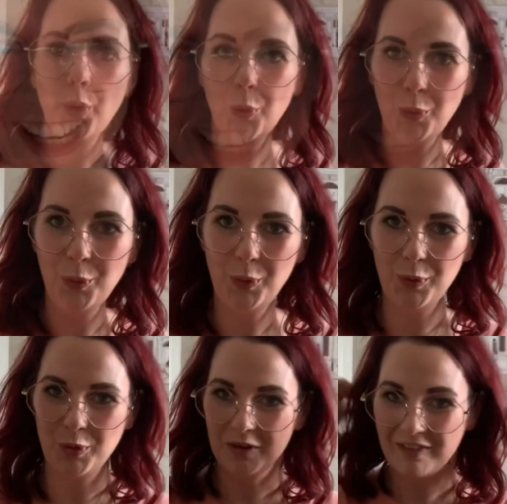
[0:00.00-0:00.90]

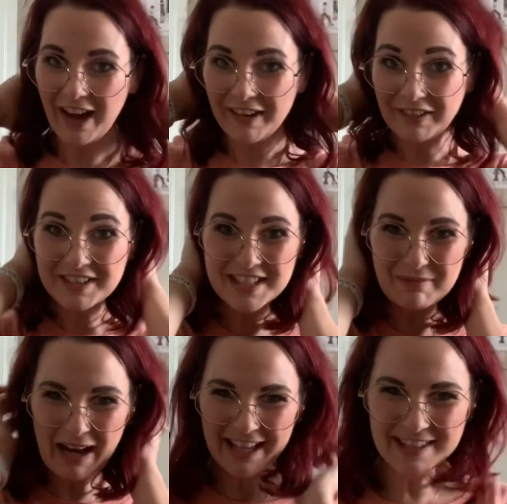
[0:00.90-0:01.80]
Ooh, right, what did I
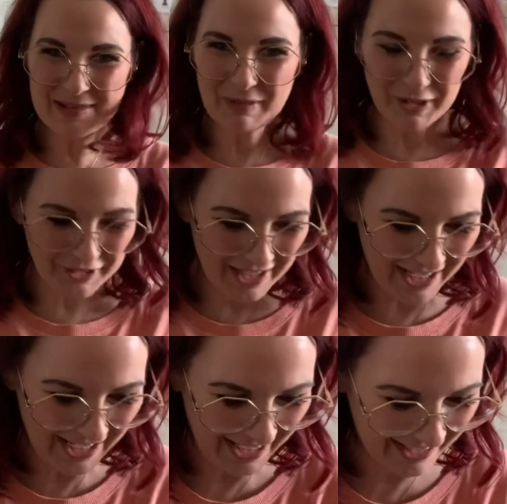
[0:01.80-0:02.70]
buy this
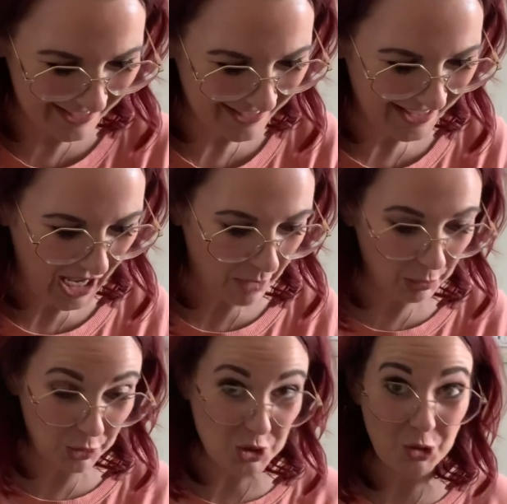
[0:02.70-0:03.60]
morning? I
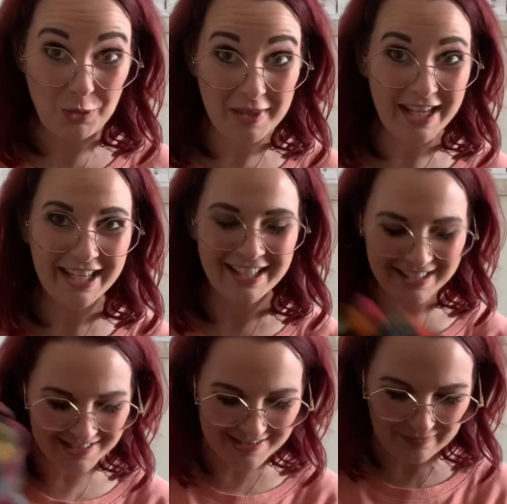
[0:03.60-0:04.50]
bought two
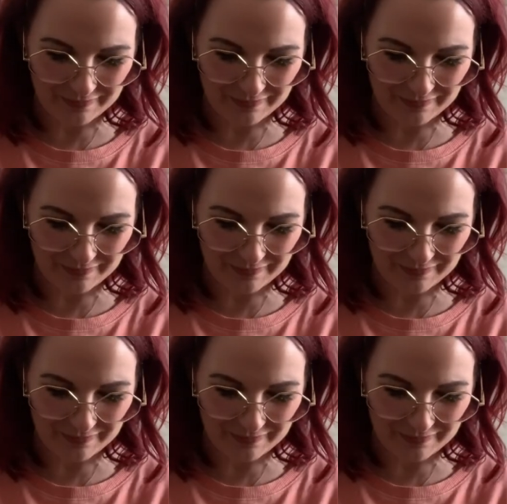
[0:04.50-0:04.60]
things.